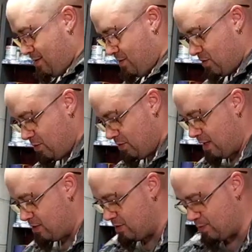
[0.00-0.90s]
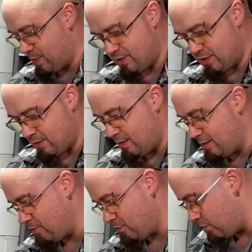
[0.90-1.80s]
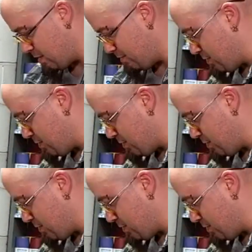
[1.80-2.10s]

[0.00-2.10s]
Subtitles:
So this is basically what I'm